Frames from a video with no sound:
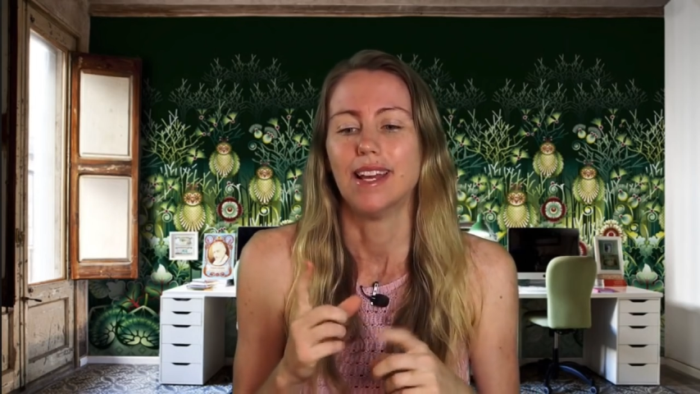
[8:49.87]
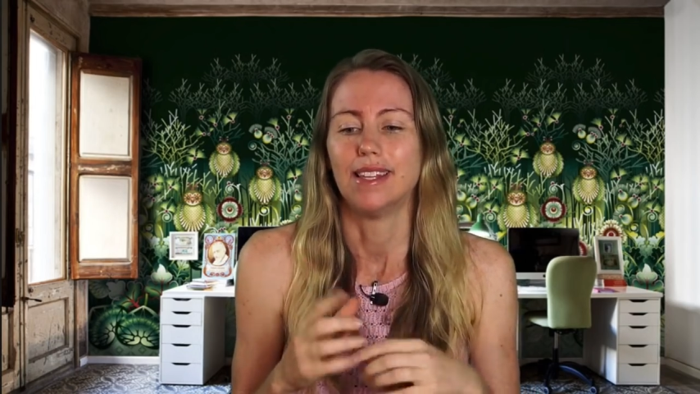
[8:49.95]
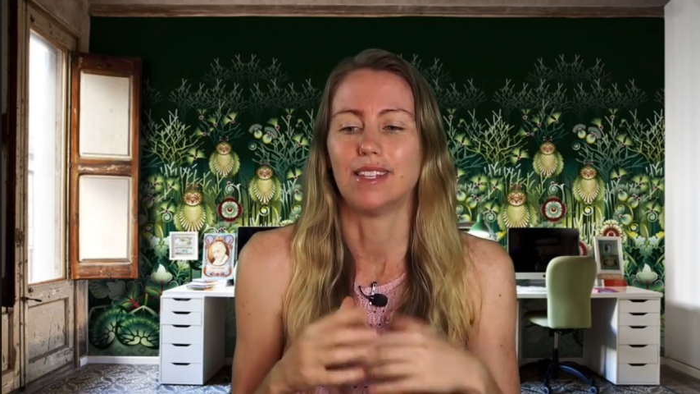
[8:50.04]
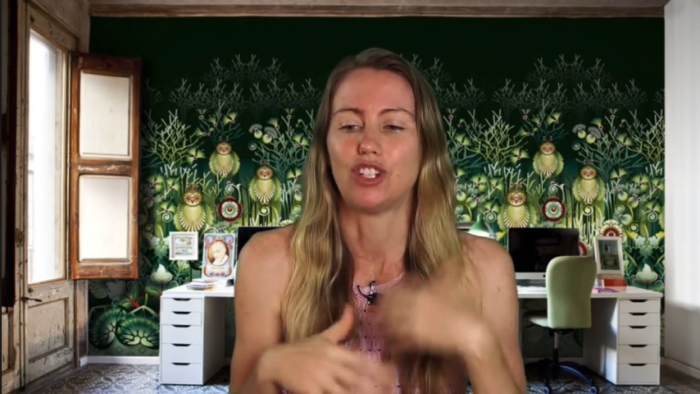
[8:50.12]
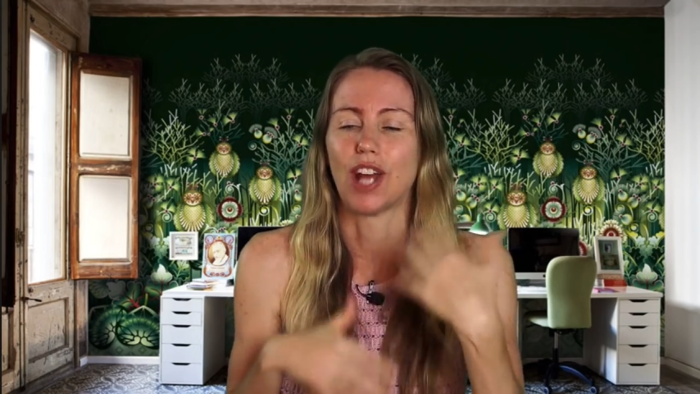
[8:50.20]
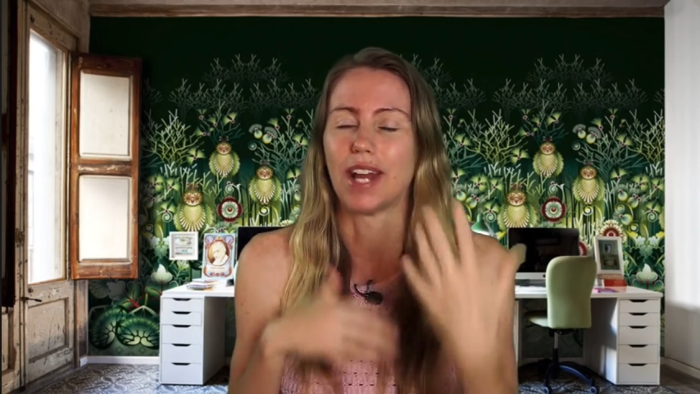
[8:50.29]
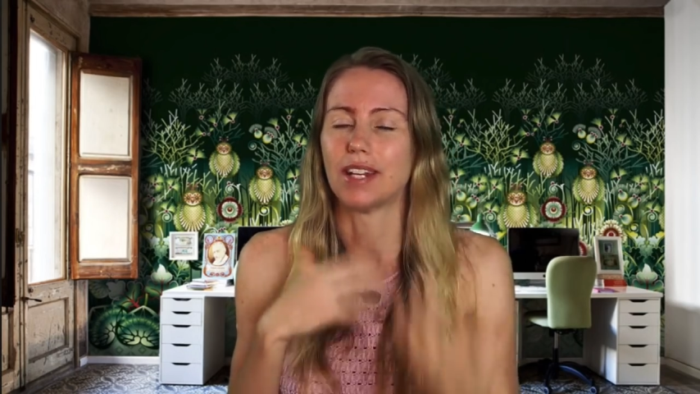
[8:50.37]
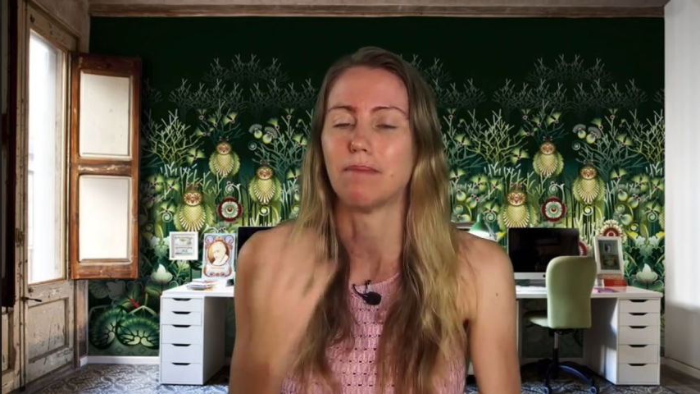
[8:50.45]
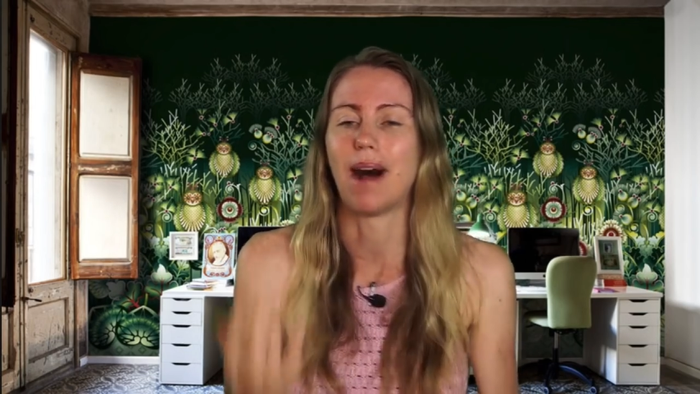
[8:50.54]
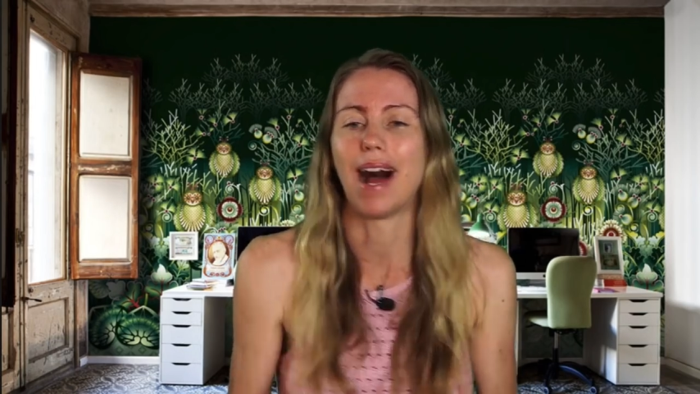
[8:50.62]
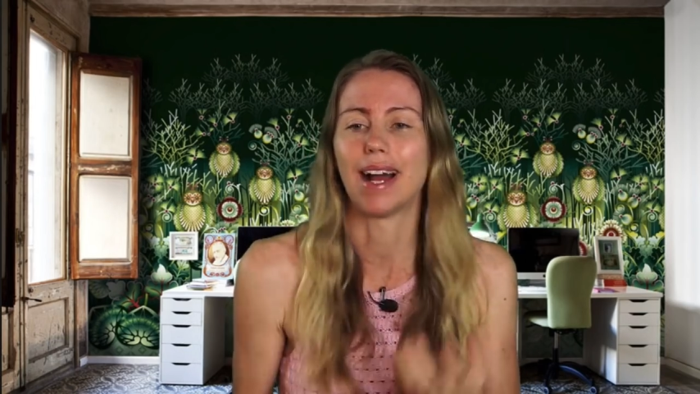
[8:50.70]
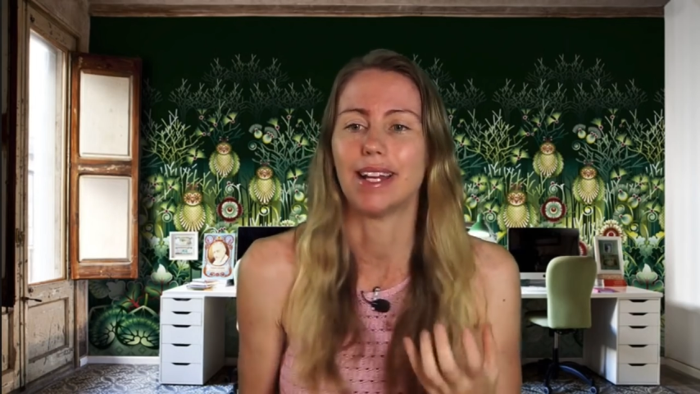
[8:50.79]
this gender
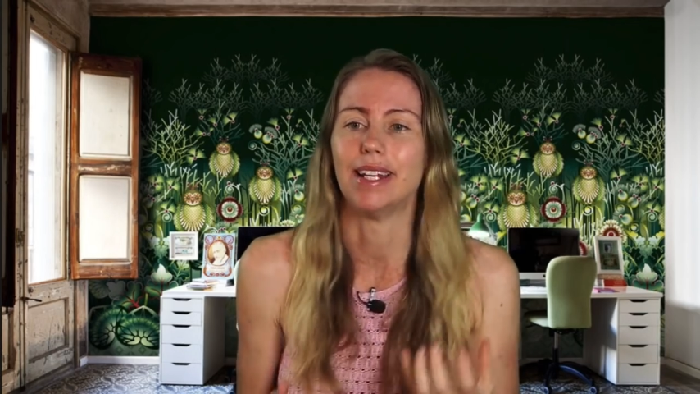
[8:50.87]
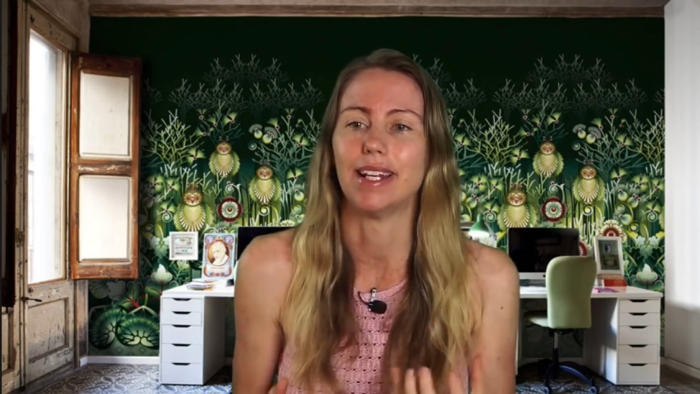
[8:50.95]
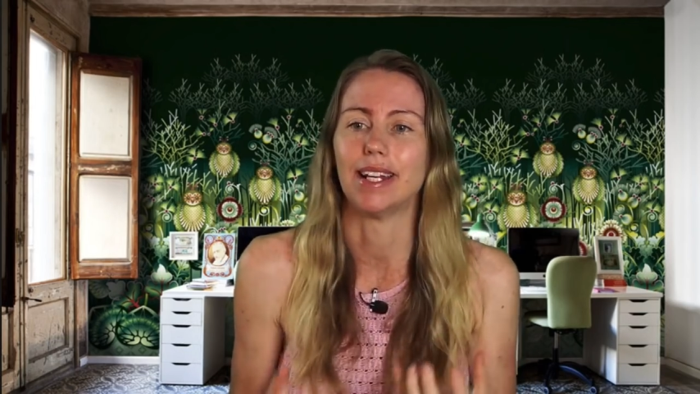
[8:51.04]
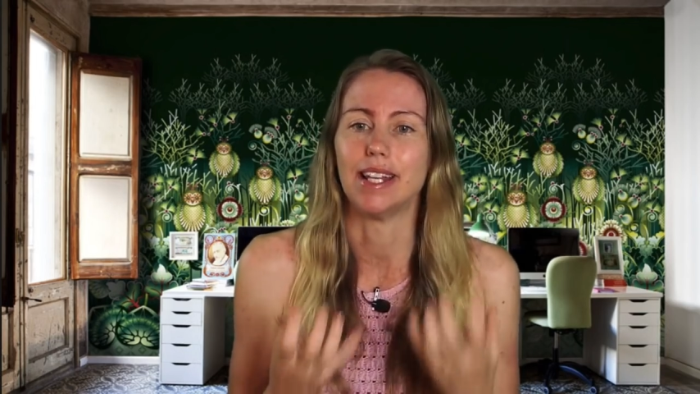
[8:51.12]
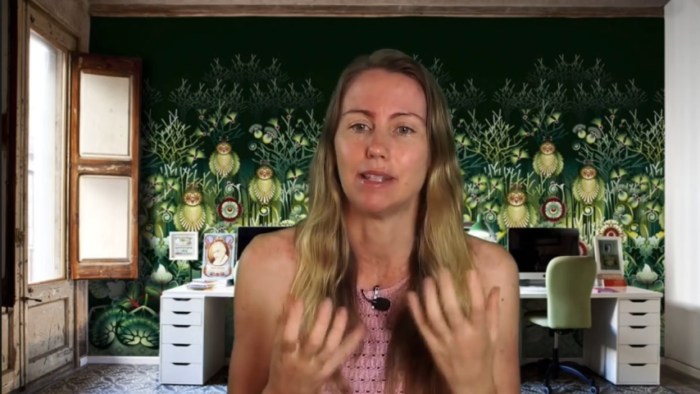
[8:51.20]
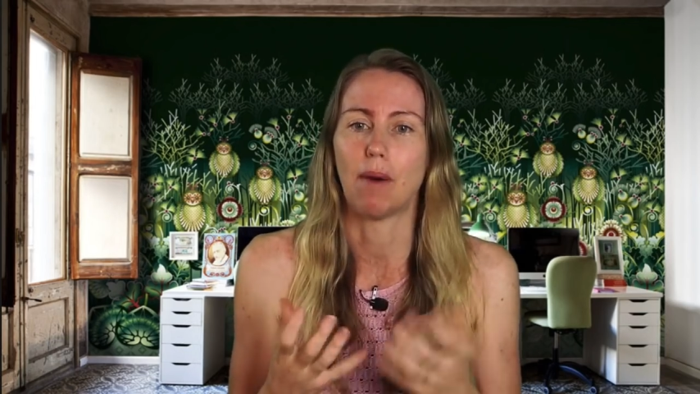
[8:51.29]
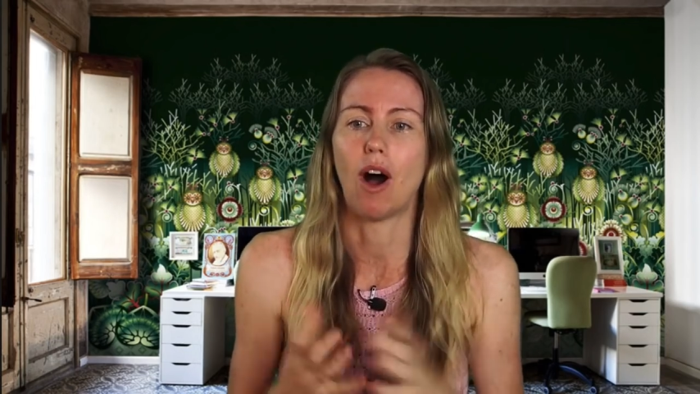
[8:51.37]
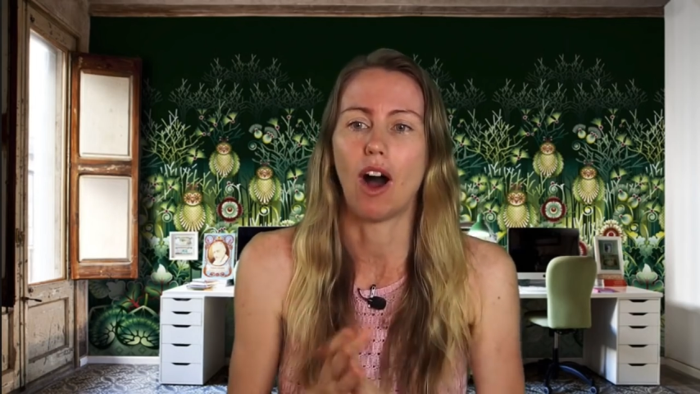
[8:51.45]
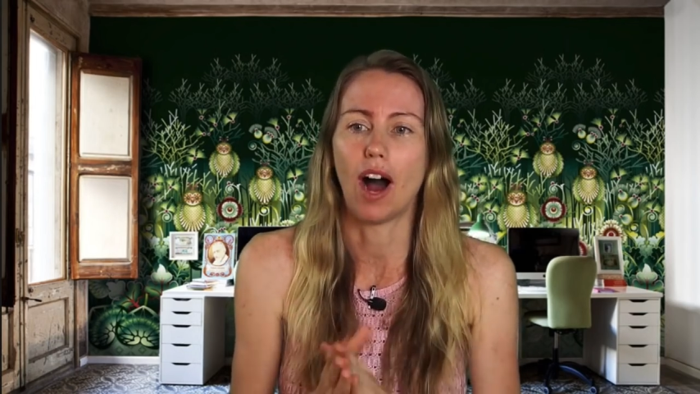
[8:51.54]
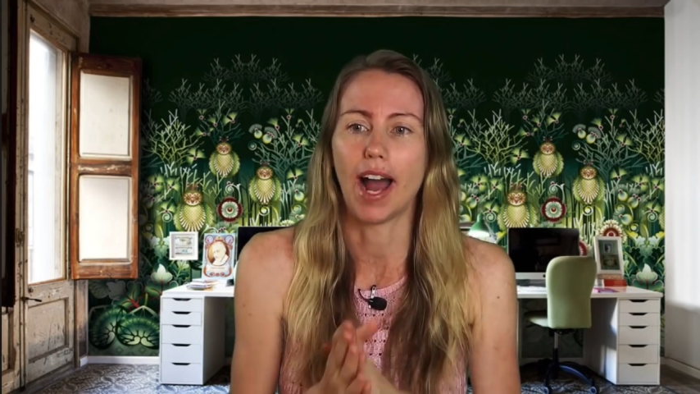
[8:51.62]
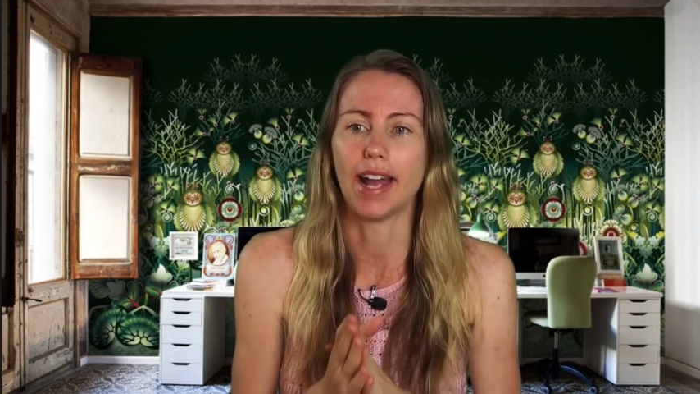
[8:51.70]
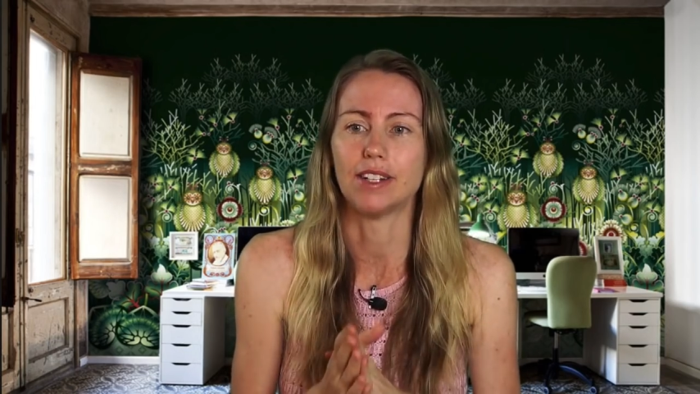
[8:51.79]
marketing is
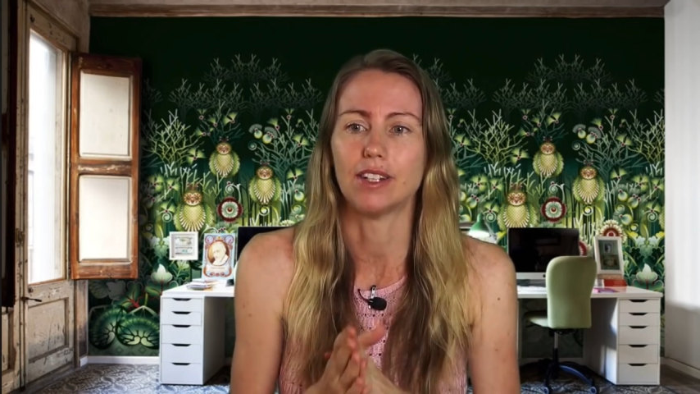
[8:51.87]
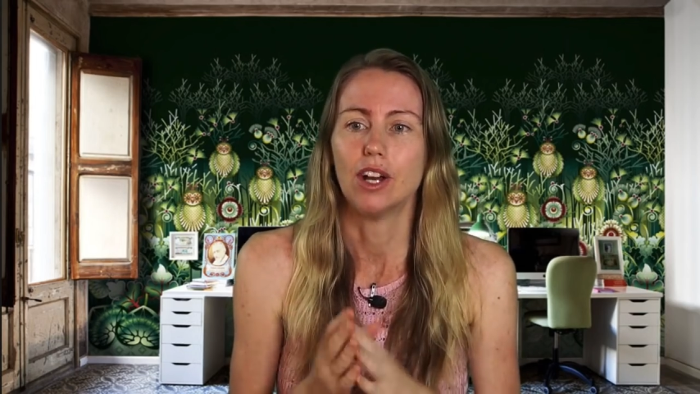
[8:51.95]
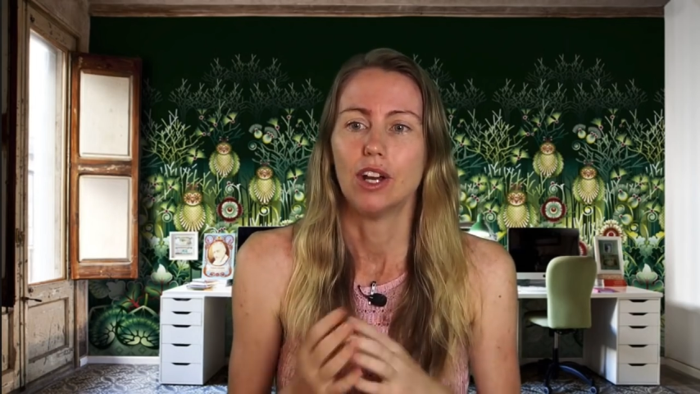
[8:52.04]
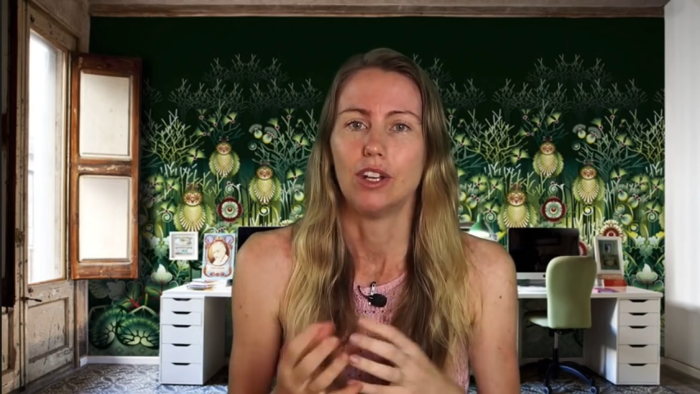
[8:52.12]
behind,